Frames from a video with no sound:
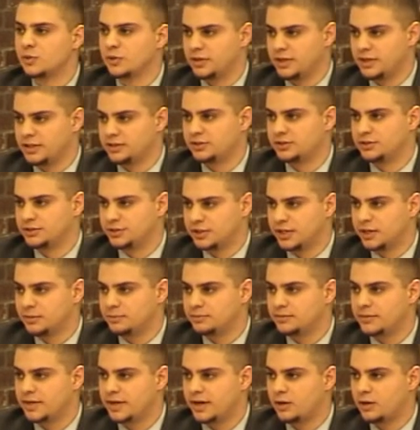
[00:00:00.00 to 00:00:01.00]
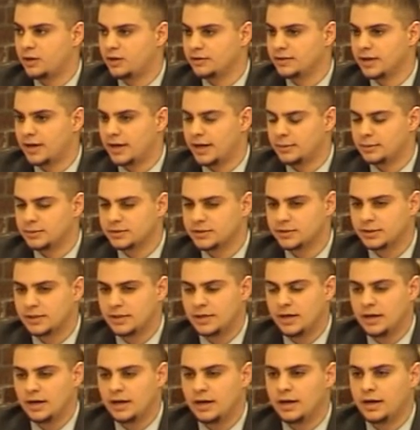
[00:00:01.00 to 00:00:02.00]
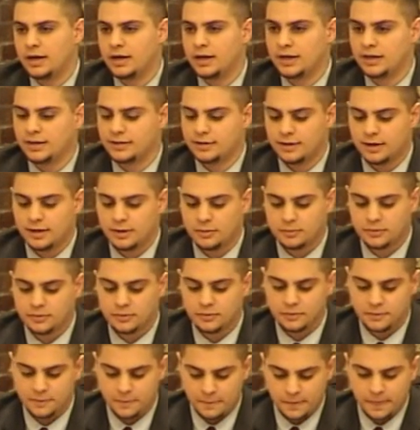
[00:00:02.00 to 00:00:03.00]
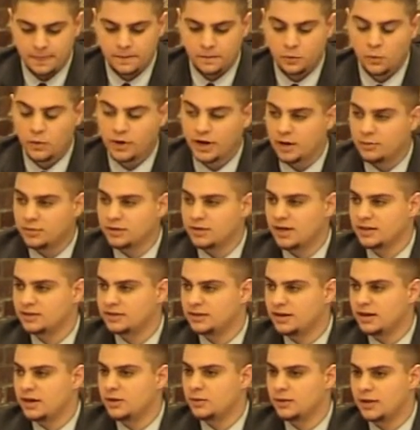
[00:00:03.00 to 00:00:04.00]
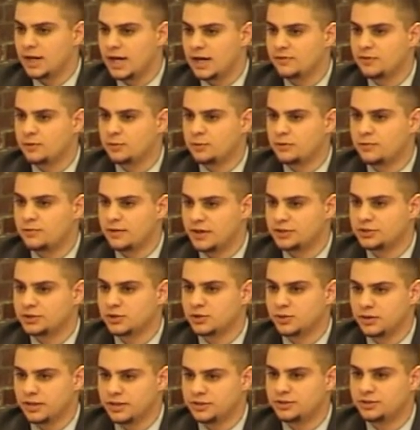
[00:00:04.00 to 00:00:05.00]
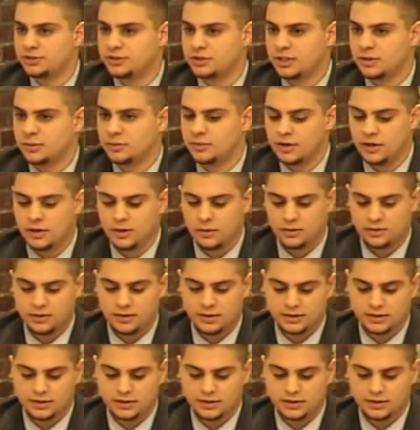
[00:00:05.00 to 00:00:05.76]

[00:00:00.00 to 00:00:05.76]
well in recruiting students from Swansea, but they can only take so many.